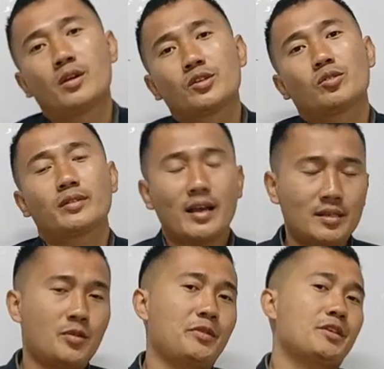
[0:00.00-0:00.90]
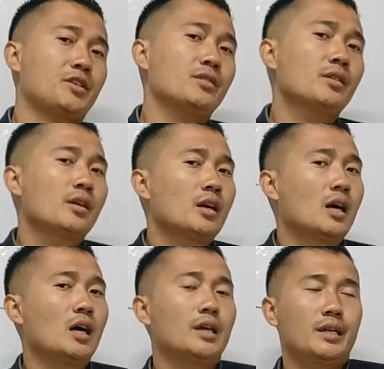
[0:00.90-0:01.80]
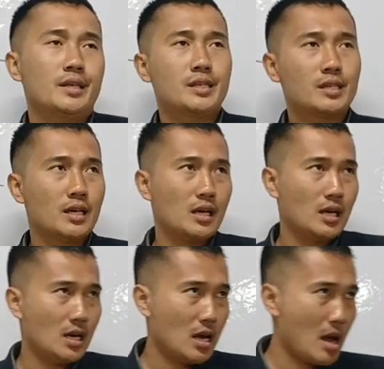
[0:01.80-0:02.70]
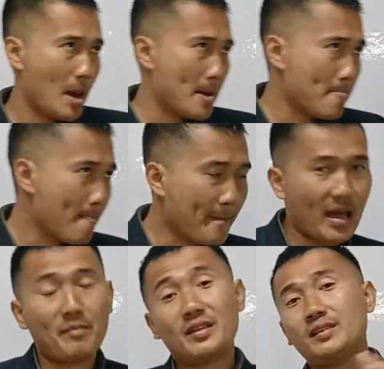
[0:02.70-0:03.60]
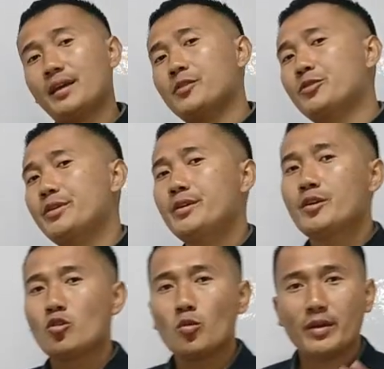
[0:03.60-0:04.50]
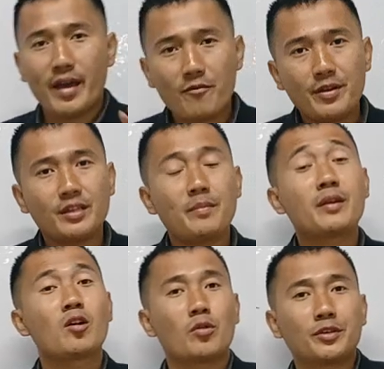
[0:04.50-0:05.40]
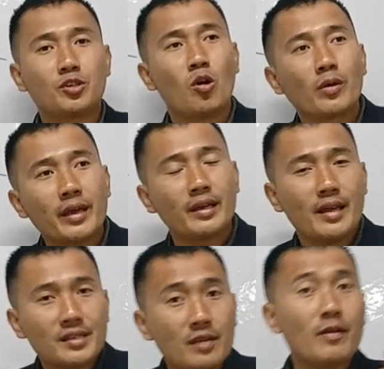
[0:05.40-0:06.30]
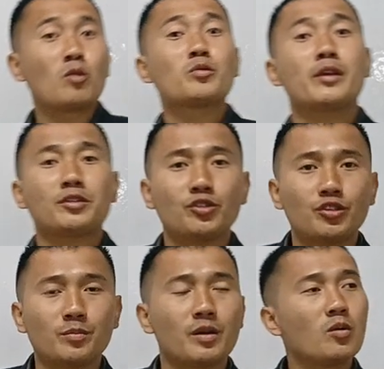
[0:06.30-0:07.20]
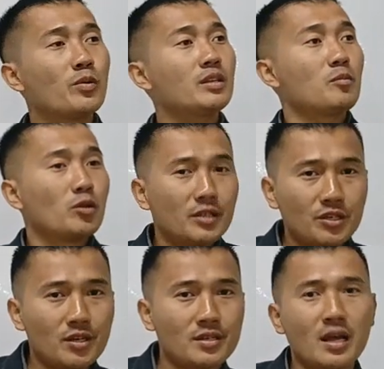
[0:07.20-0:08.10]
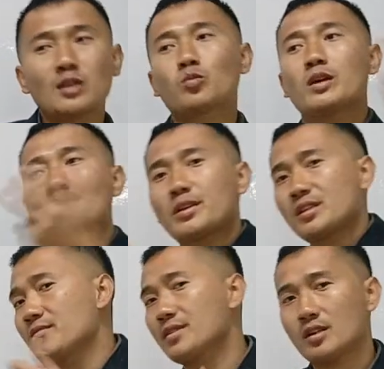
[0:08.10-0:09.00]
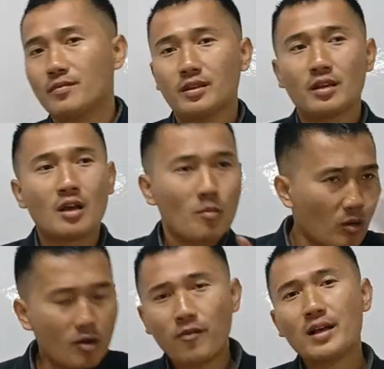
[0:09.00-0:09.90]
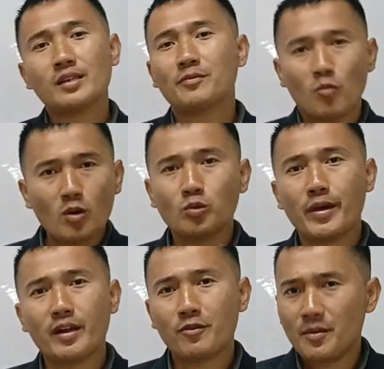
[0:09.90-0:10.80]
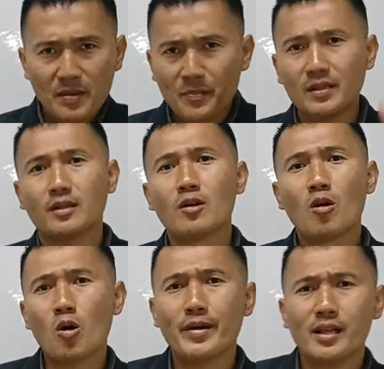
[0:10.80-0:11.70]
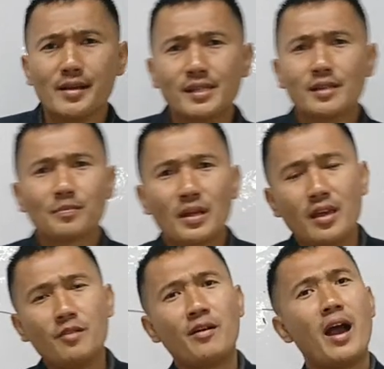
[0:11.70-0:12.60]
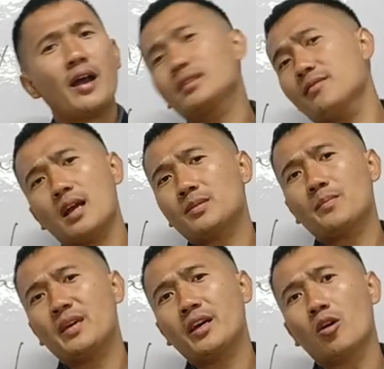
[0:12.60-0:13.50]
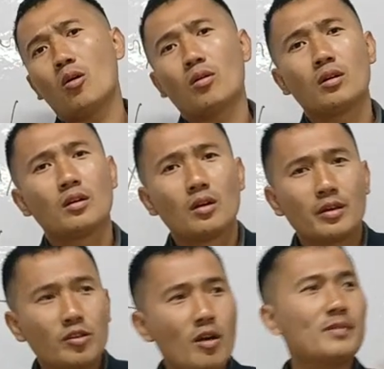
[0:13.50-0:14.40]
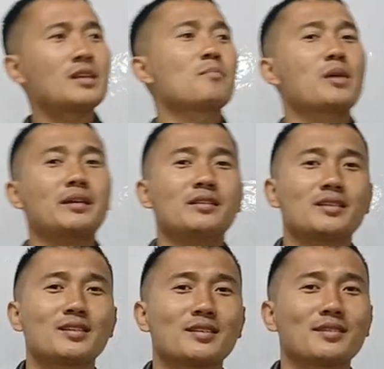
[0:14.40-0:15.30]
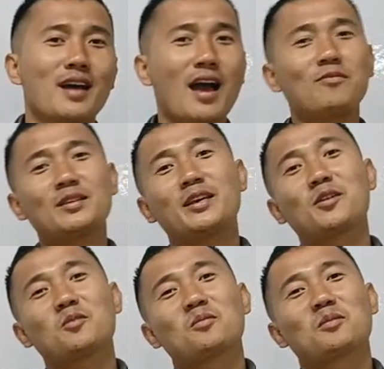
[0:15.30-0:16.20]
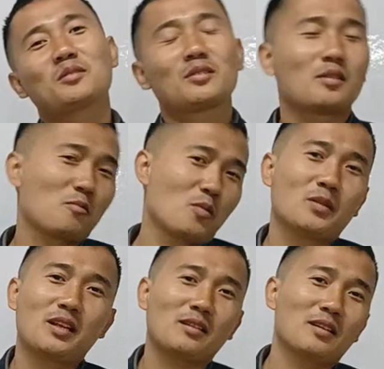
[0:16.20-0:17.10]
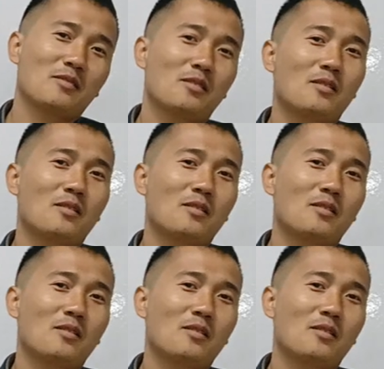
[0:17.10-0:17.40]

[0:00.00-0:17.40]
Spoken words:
So that's the reason he is the cabinet secretary who will every time encourage, okay, let's have a good relationship with the politicians as well as with the civil servant. One of us have to work together for the people. Or else, if I develop some ego, you have some practice, I have an ego, we will not.